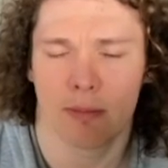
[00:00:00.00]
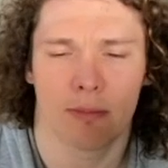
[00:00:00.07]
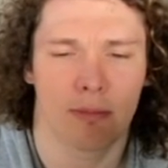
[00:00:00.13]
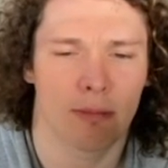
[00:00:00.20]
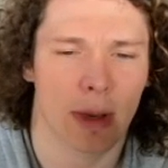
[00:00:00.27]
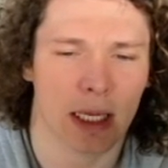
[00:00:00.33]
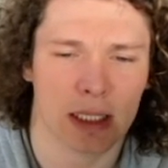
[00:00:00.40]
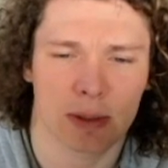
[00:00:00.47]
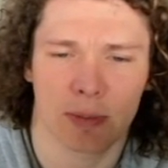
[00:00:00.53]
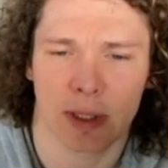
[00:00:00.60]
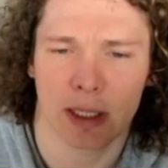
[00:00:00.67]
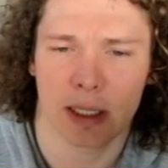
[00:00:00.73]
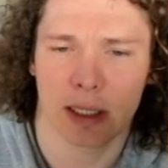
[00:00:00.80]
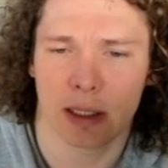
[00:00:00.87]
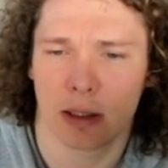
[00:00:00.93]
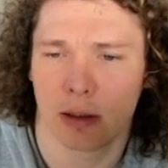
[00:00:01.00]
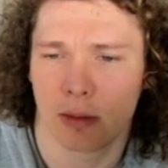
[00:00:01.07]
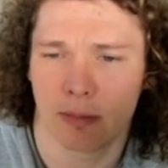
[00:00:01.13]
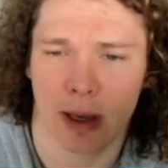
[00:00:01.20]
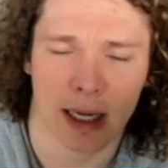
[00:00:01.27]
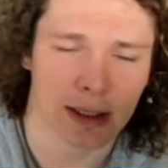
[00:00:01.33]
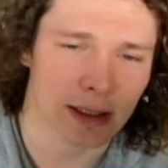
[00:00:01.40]
Max Speed,
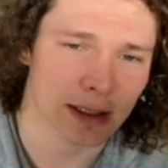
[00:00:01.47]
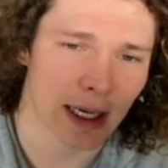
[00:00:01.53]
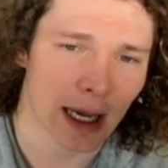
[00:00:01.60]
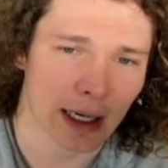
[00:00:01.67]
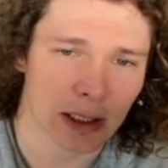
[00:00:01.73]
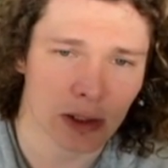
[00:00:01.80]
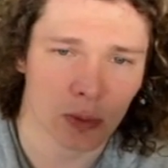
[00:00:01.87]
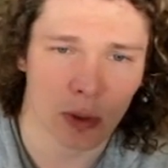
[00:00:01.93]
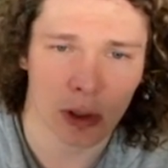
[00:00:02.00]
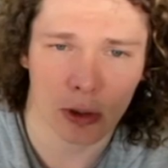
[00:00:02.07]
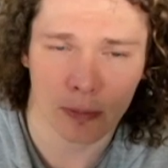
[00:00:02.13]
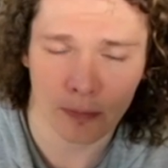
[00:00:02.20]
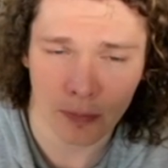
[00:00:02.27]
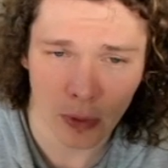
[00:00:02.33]
Max Attack as well.